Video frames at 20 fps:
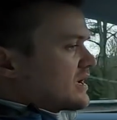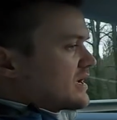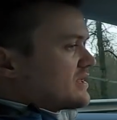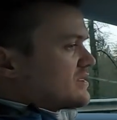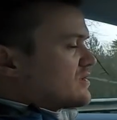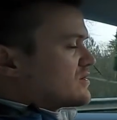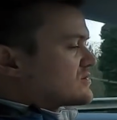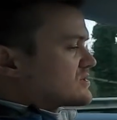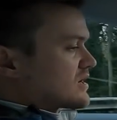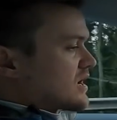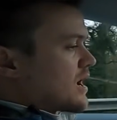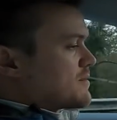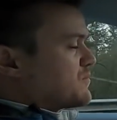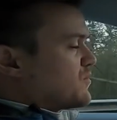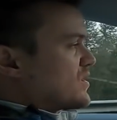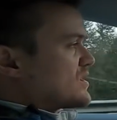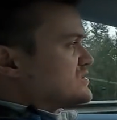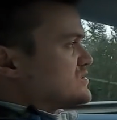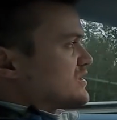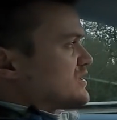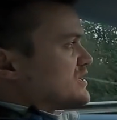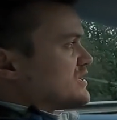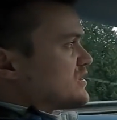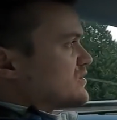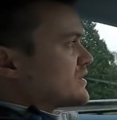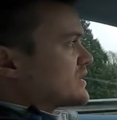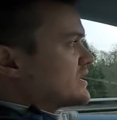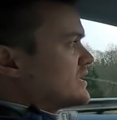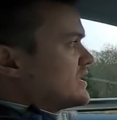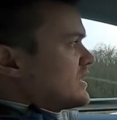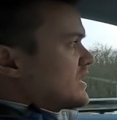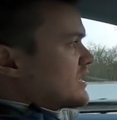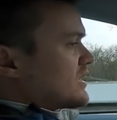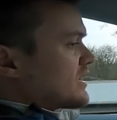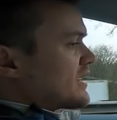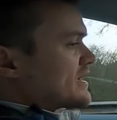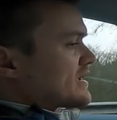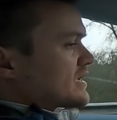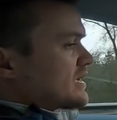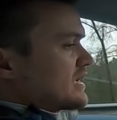there's a couple ways you can do it.
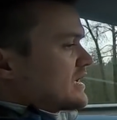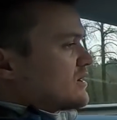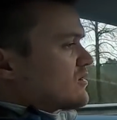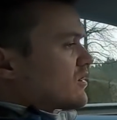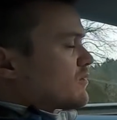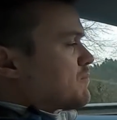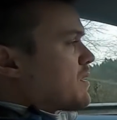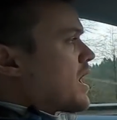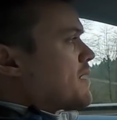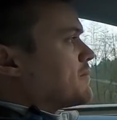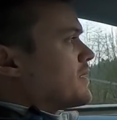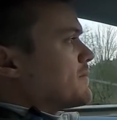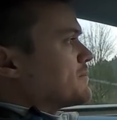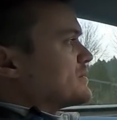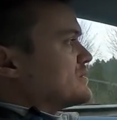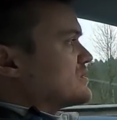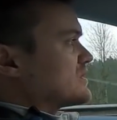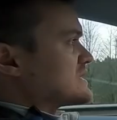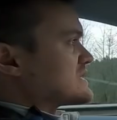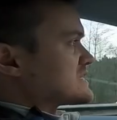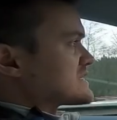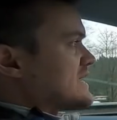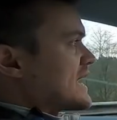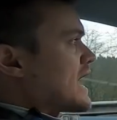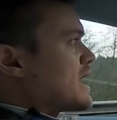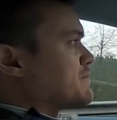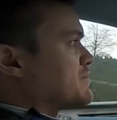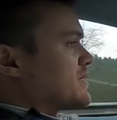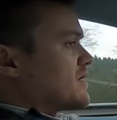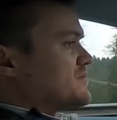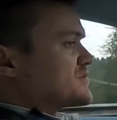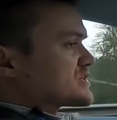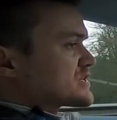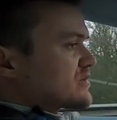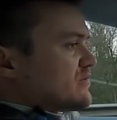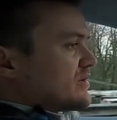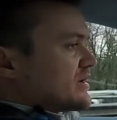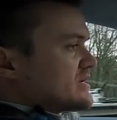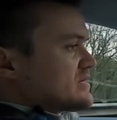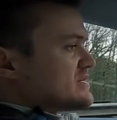Like, it'll pop up and you can just tap it on the
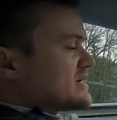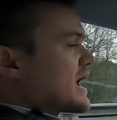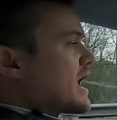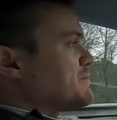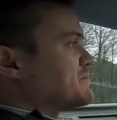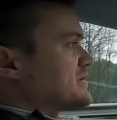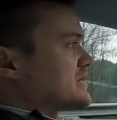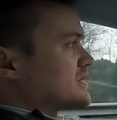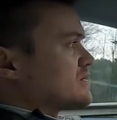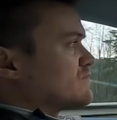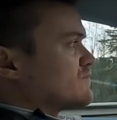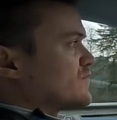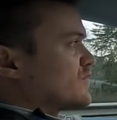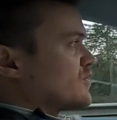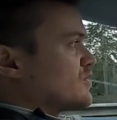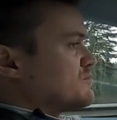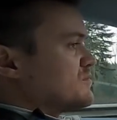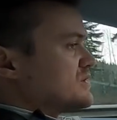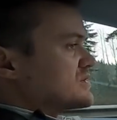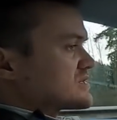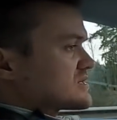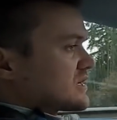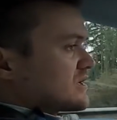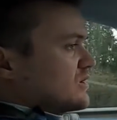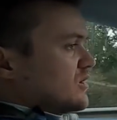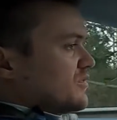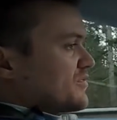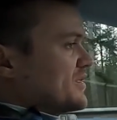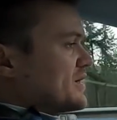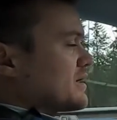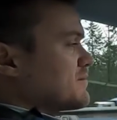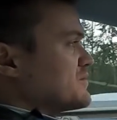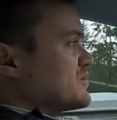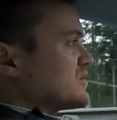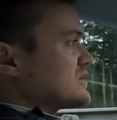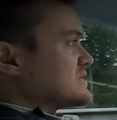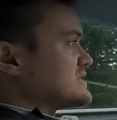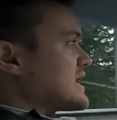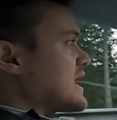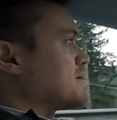screen, tap to confirm. There's like a little thing up there you
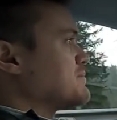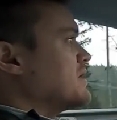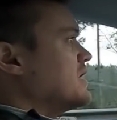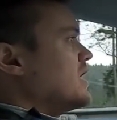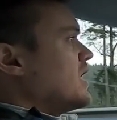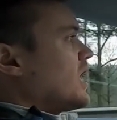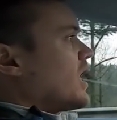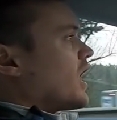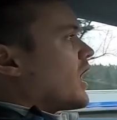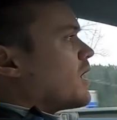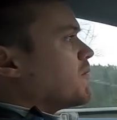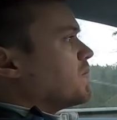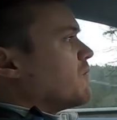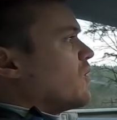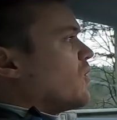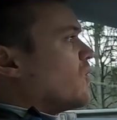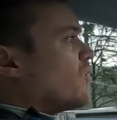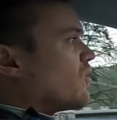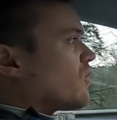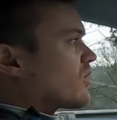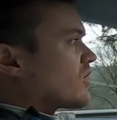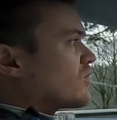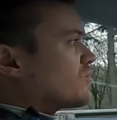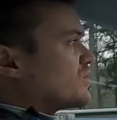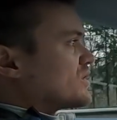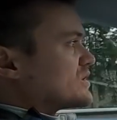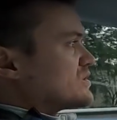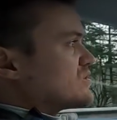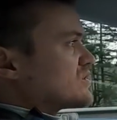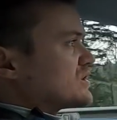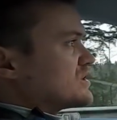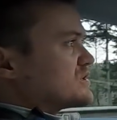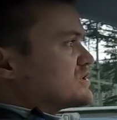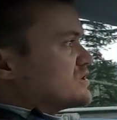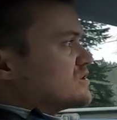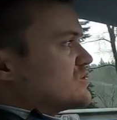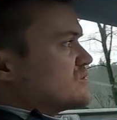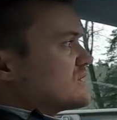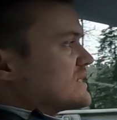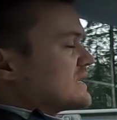can tap. Or what you could
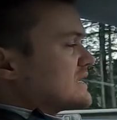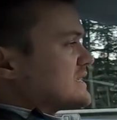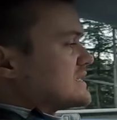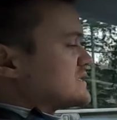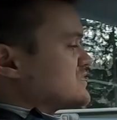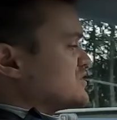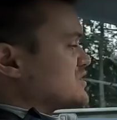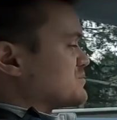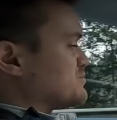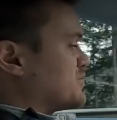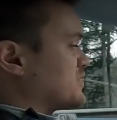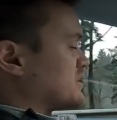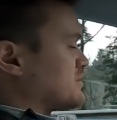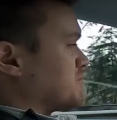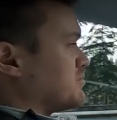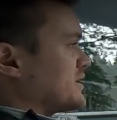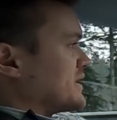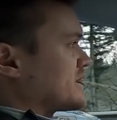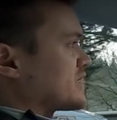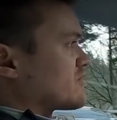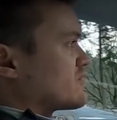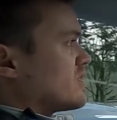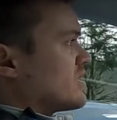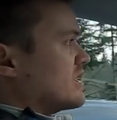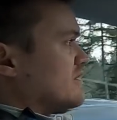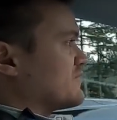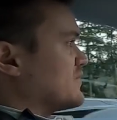do is you just put the blinker on.